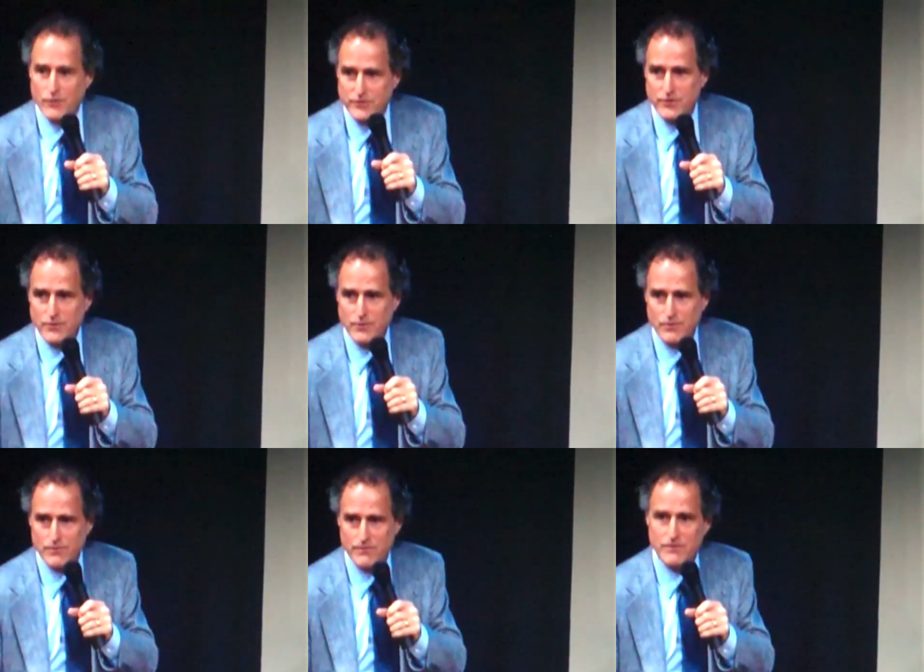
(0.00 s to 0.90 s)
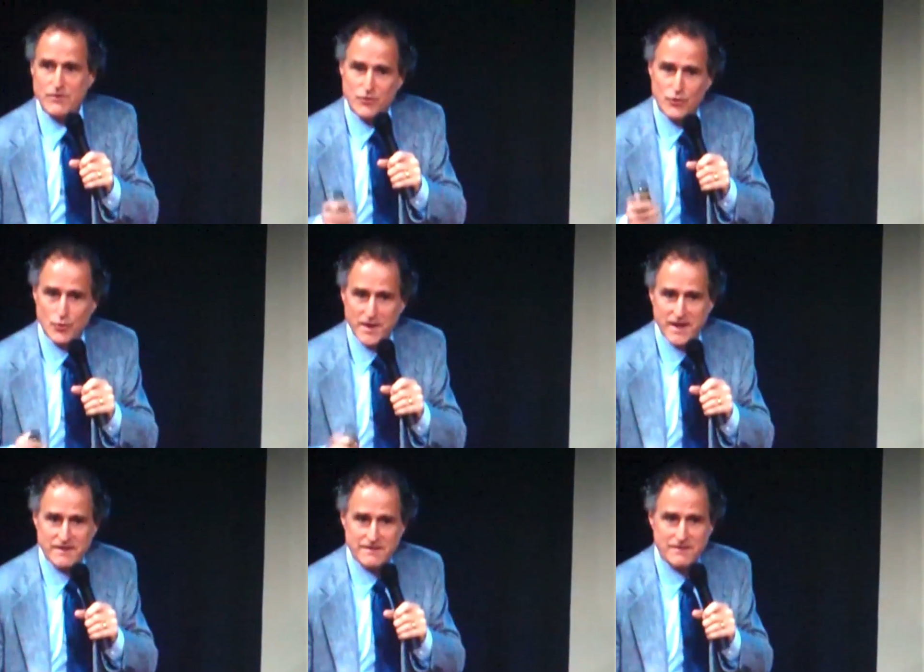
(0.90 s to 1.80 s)
how to
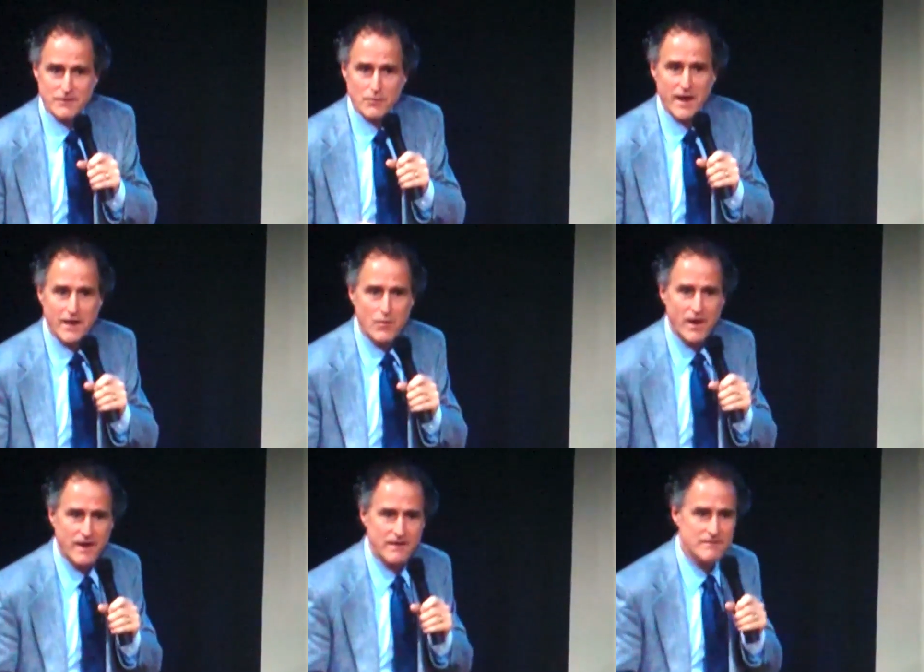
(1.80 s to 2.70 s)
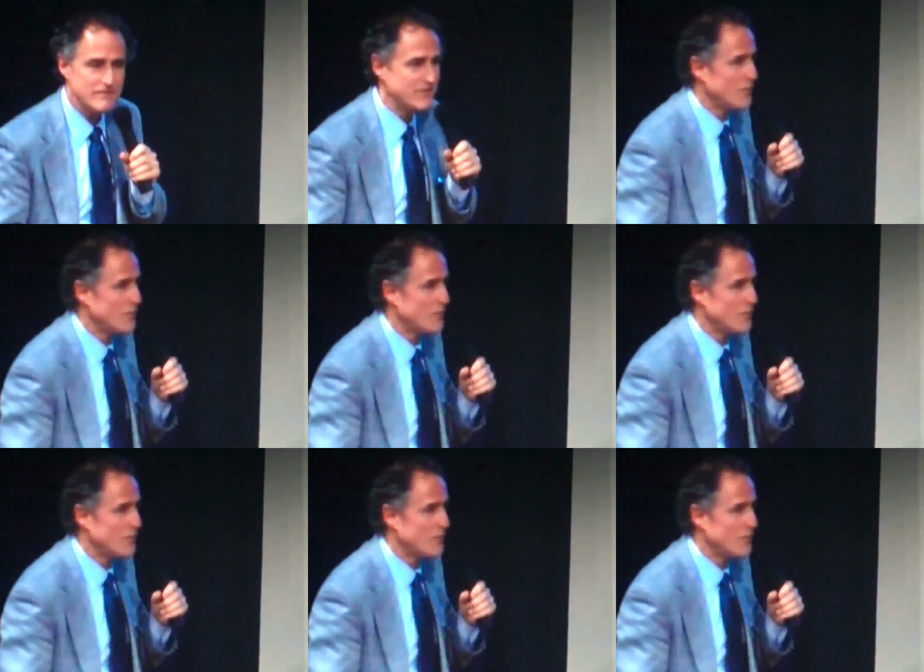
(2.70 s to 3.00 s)
do it the right way.